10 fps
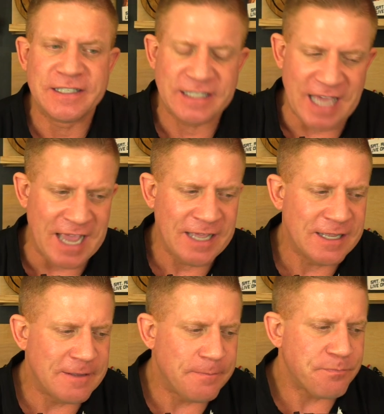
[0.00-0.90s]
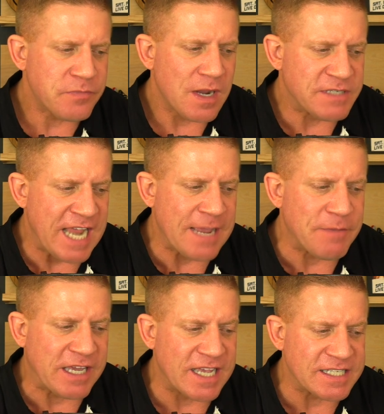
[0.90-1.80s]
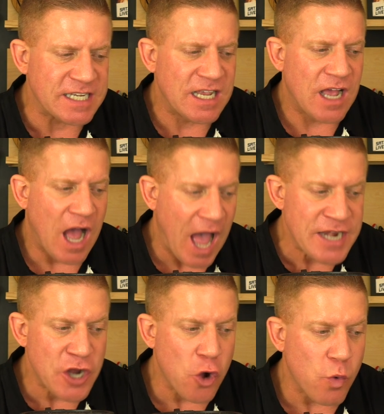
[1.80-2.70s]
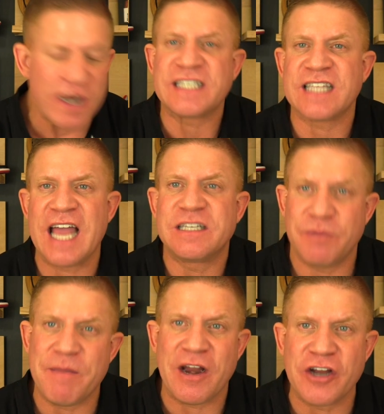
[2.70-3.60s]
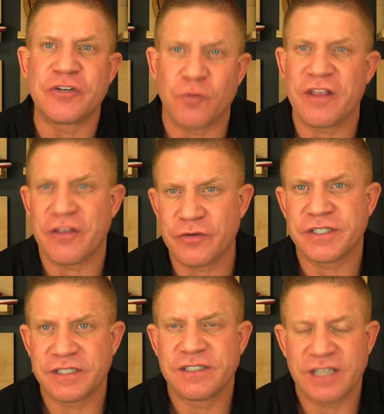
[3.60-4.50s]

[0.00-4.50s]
Okay? I'm saying it because I know what it's like to be married to one of those.